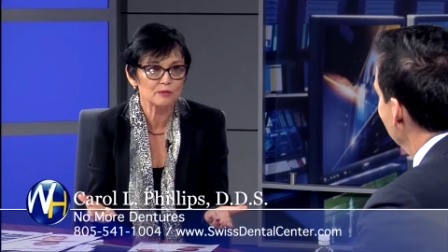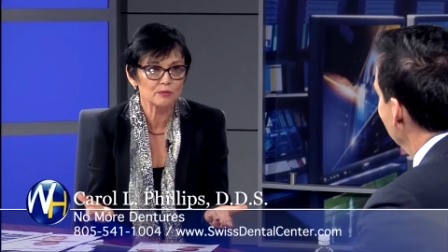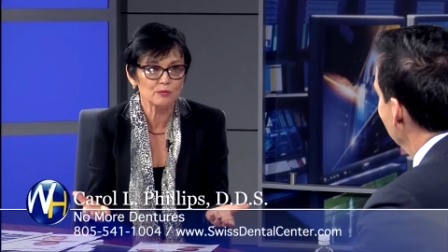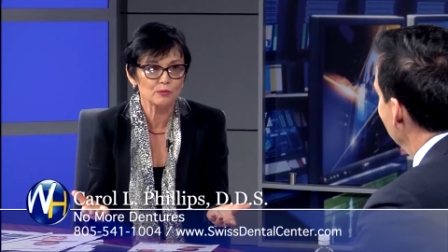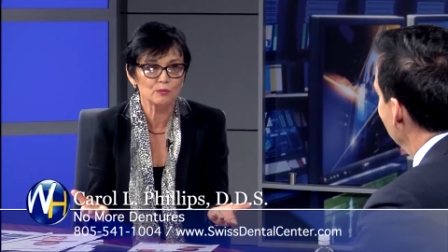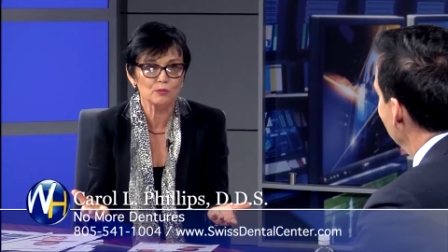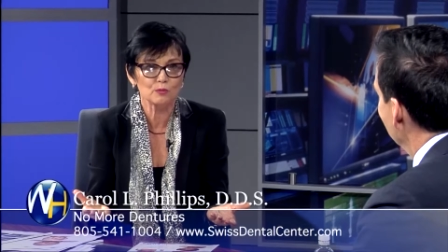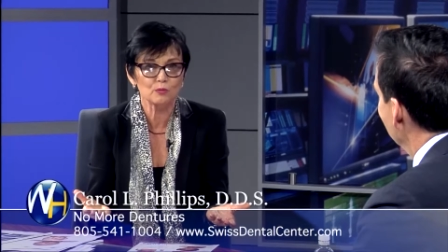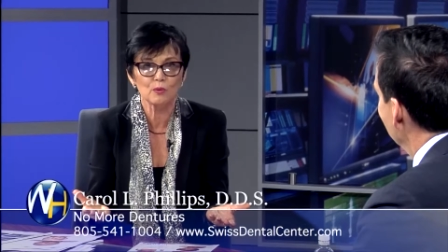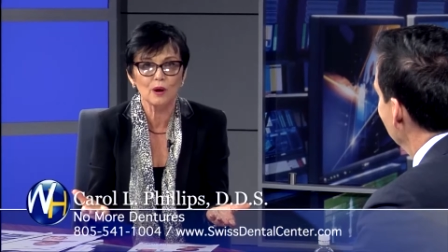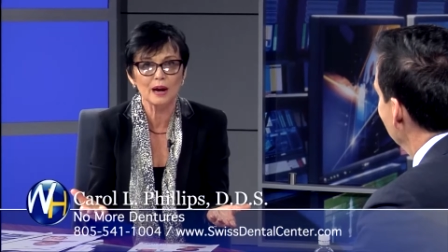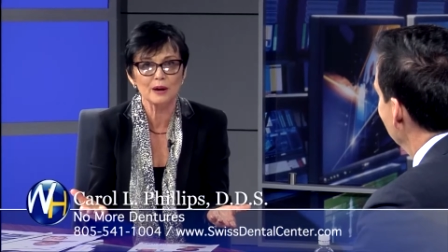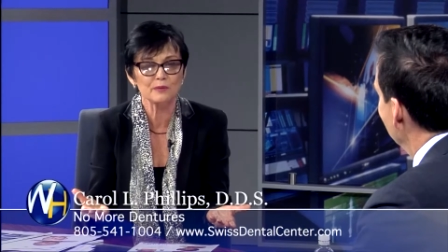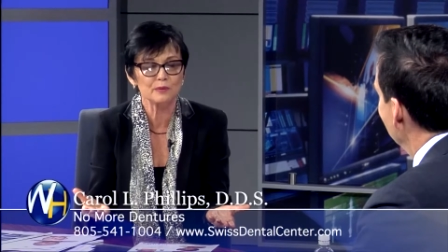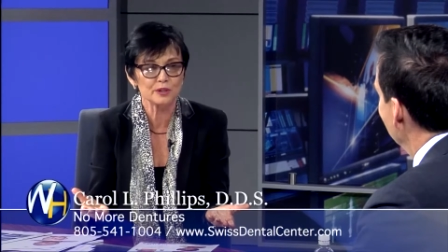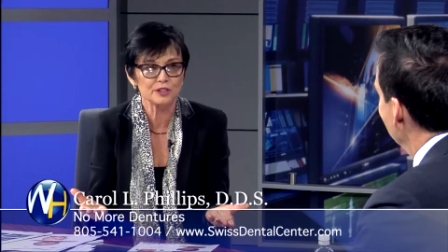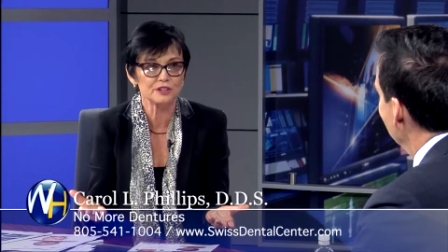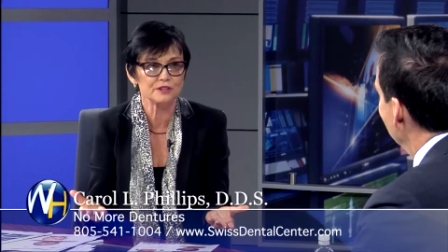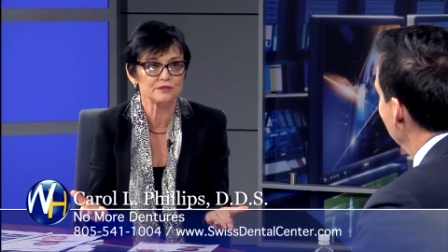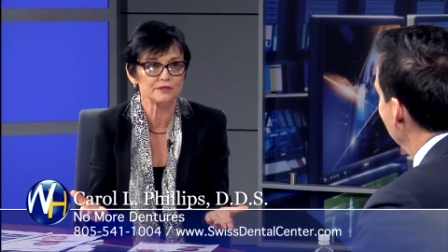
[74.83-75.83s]
Why
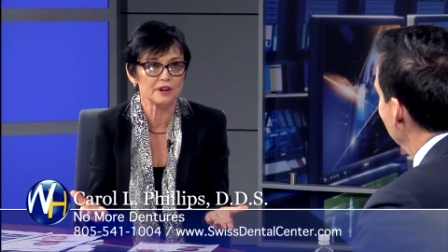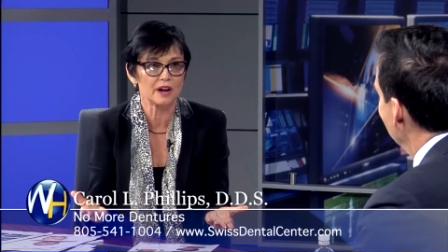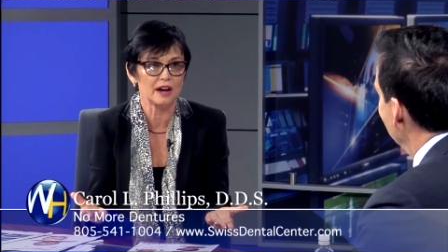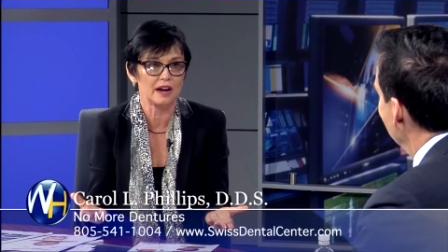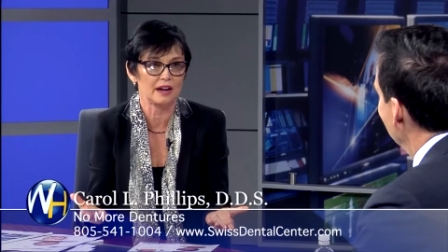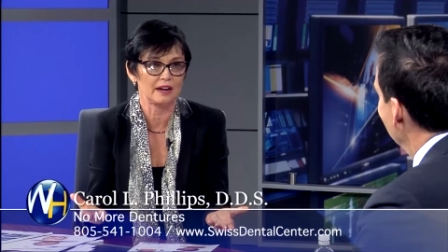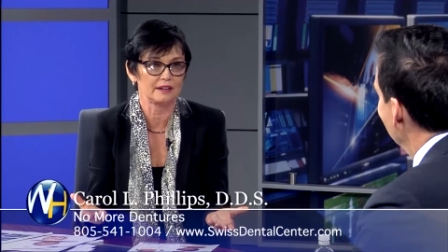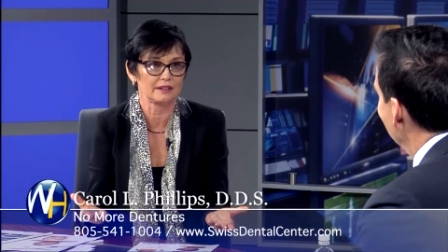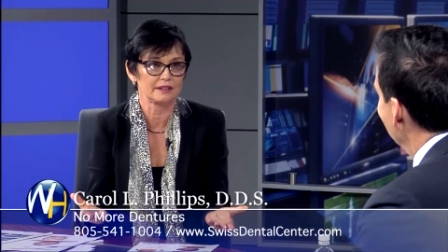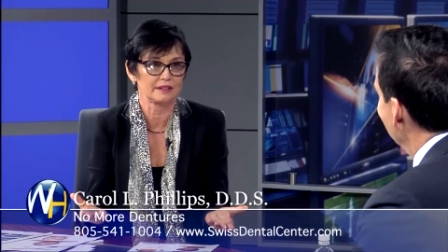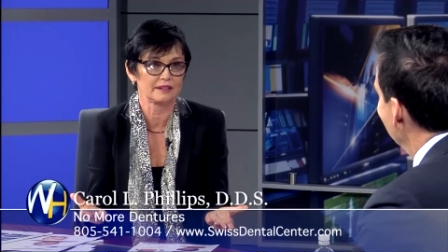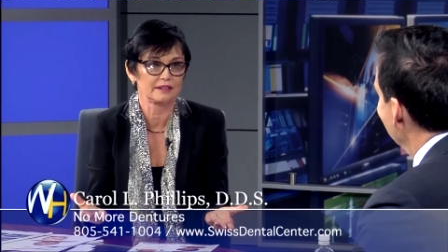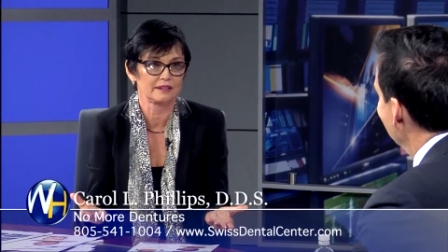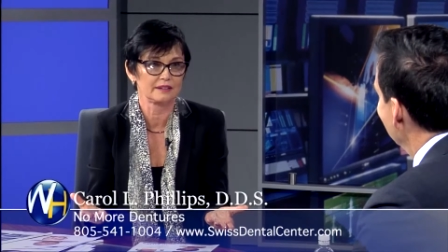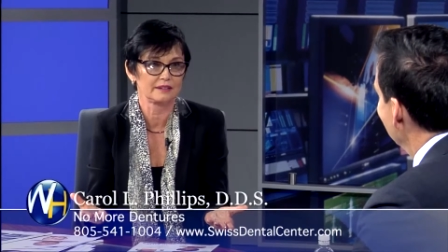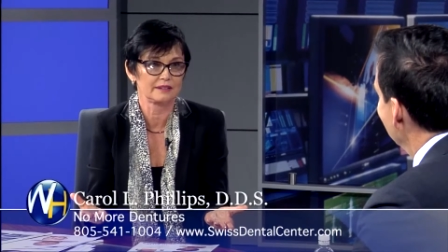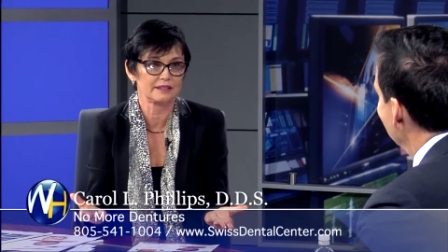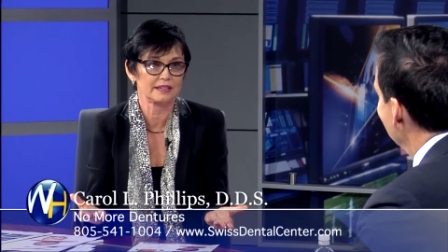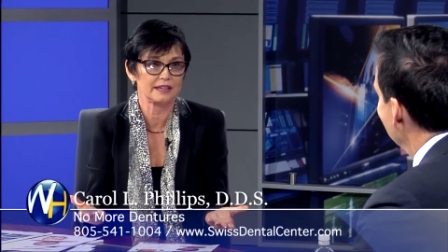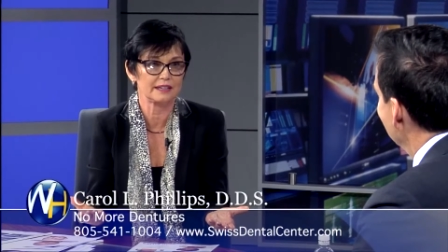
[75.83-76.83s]
would you not
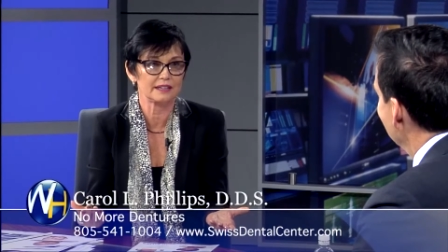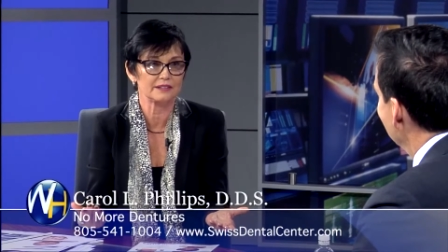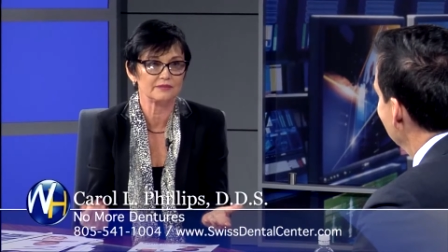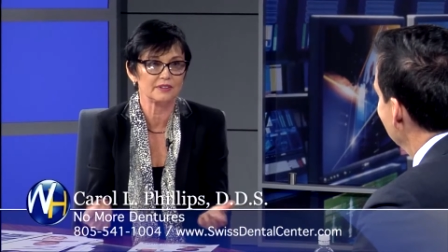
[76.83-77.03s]
take